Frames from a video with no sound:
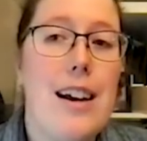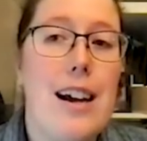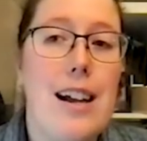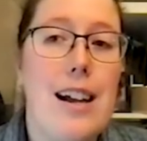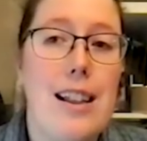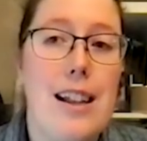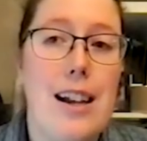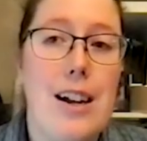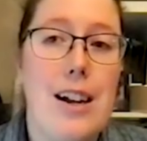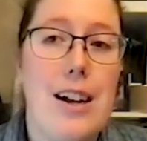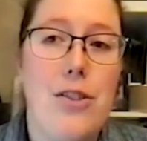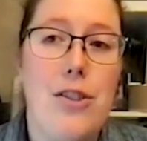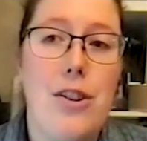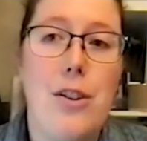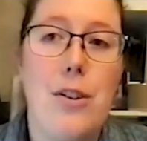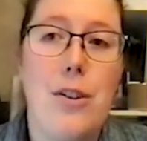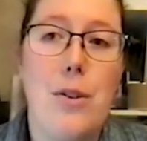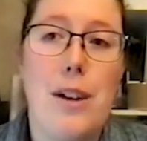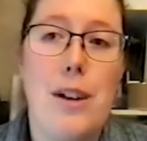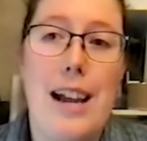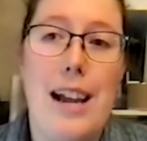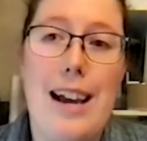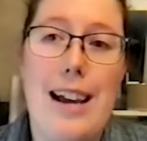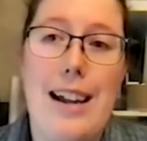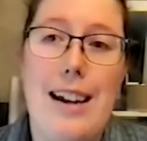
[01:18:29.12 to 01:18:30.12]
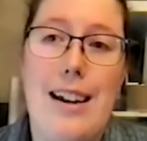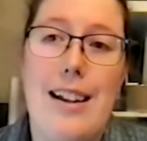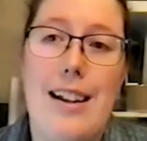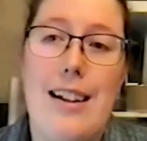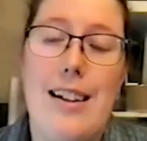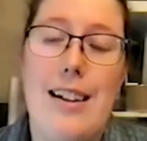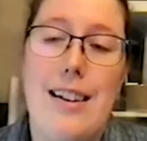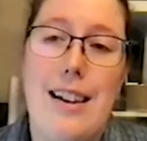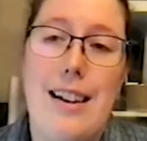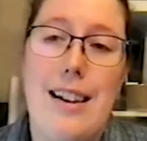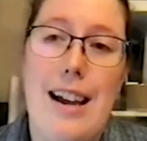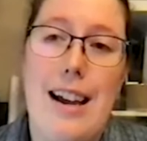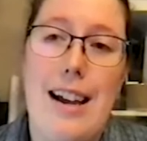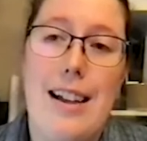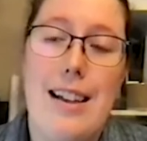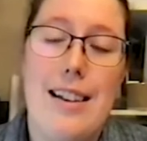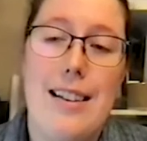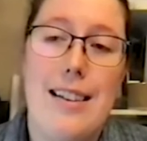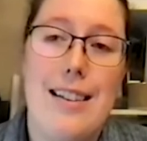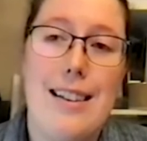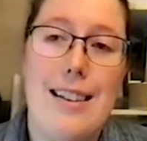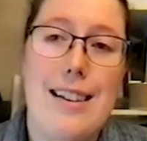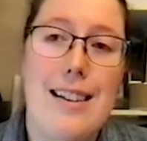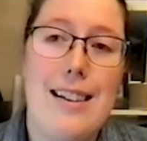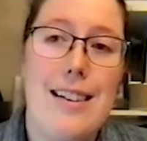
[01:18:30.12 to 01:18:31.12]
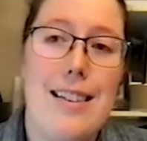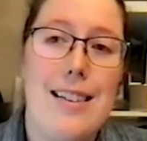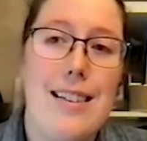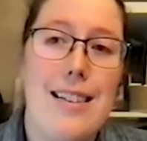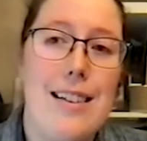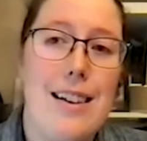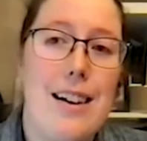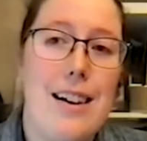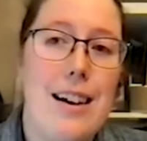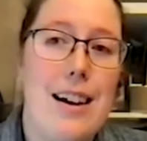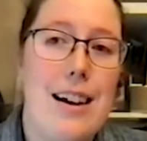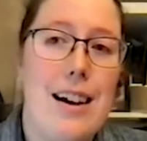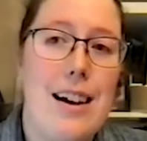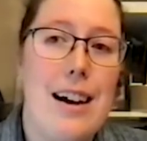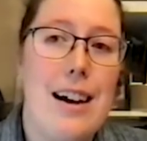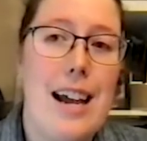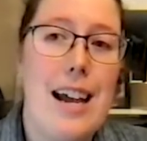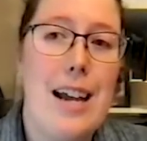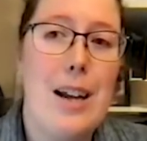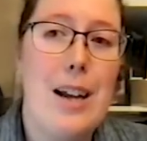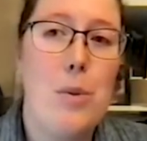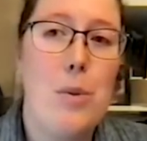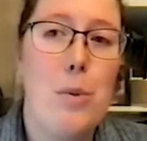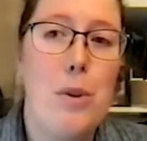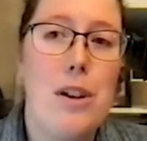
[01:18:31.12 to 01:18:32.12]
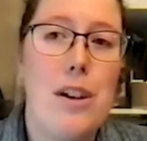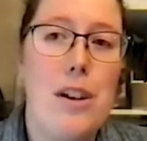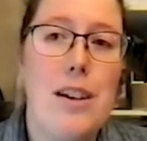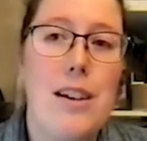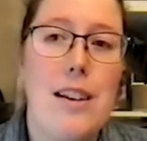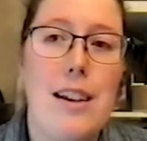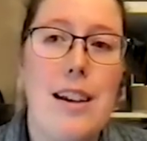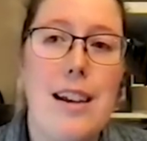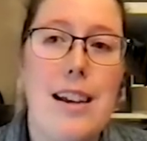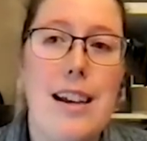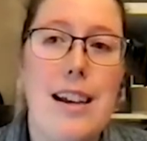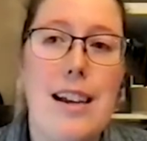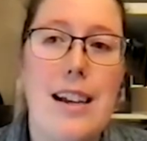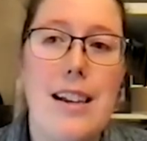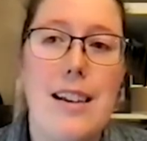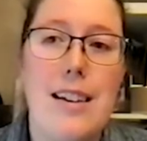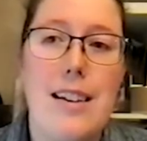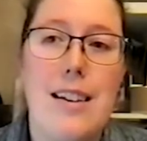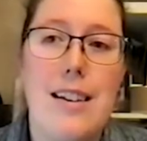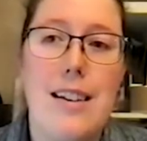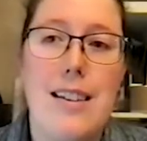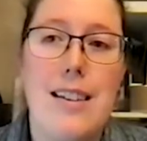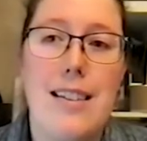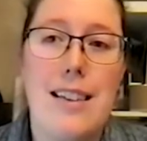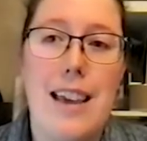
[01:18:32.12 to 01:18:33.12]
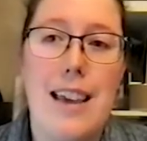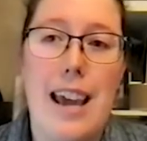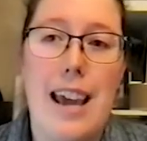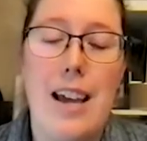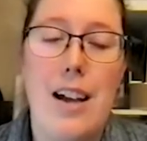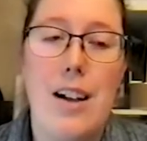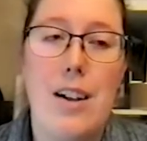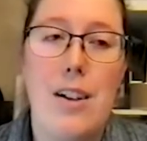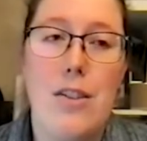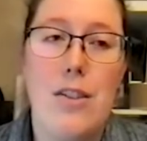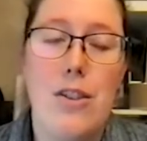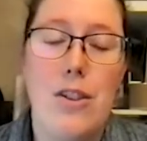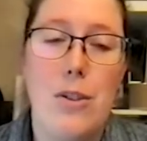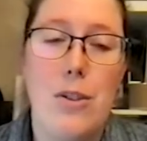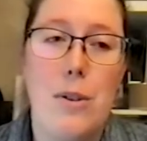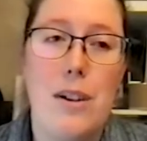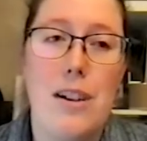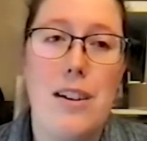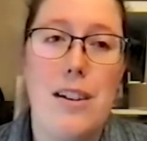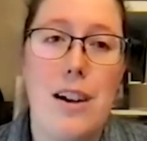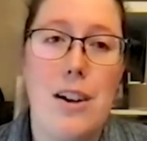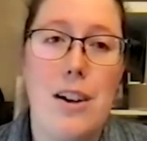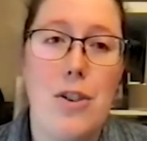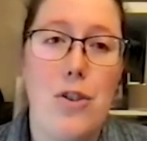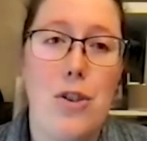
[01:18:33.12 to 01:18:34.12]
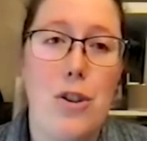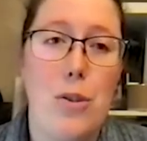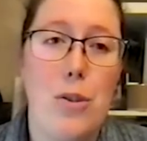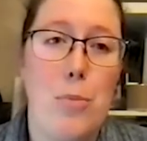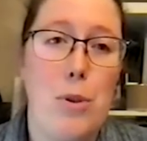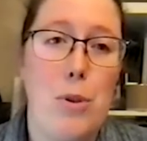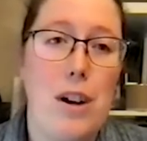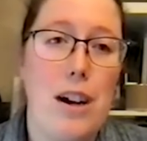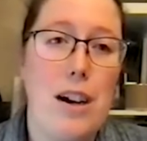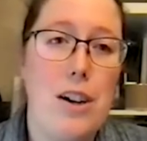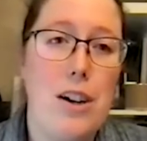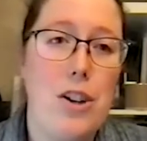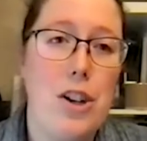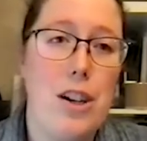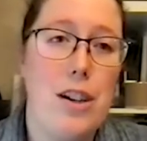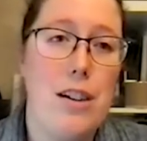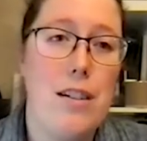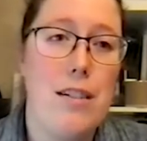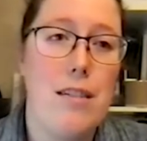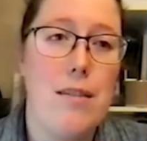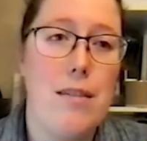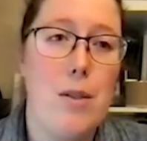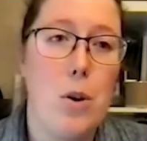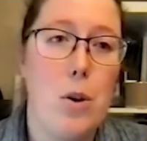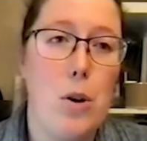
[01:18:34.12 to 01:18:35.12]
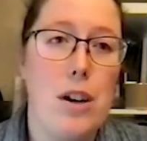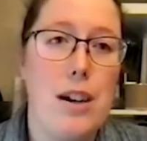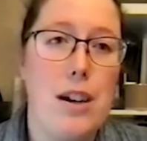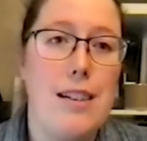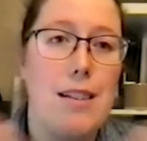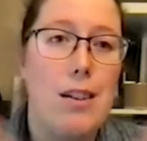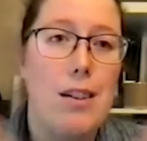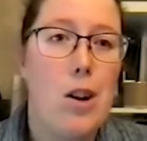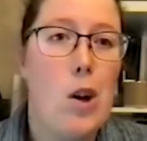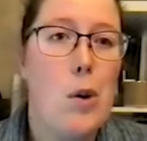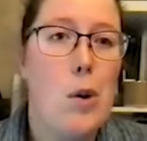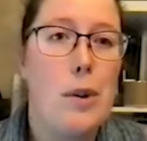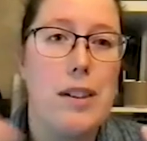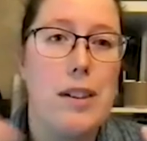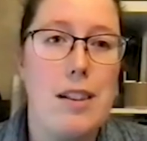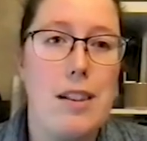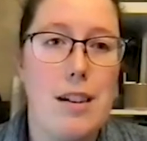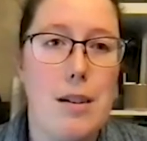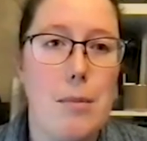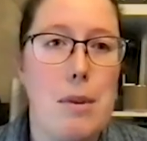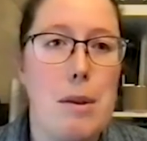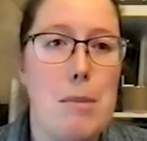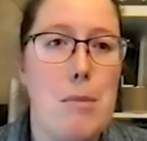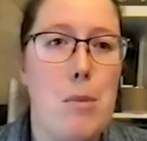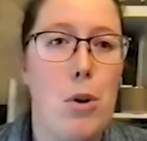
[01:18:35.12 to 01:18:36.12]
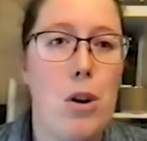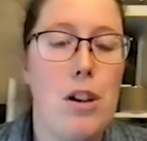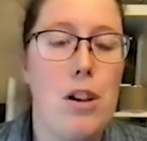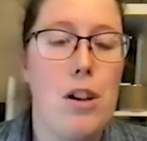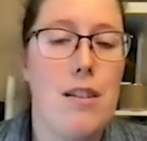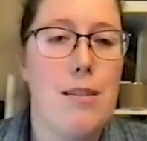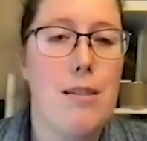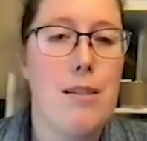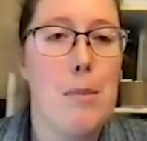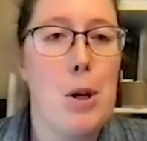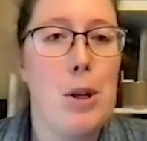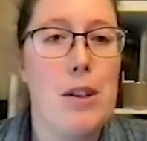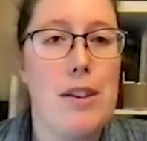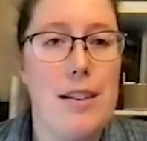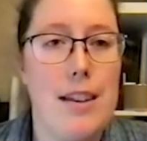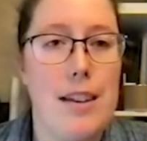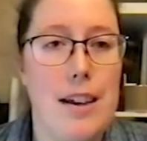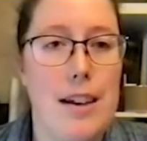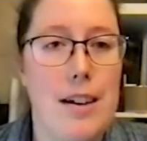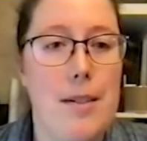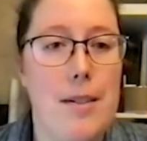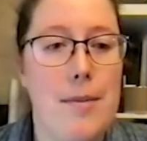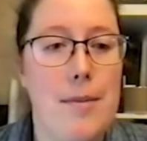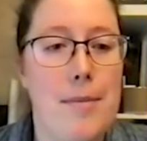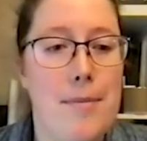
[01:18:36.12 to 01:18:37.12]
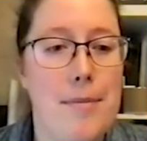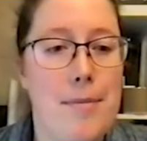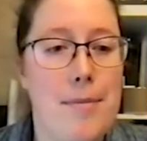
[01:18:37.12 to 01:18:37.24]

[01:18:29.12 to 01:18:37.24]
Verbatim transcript: electrocatalysis? Uh, and would it scale to industrial production or is it always going to be more on the small scale?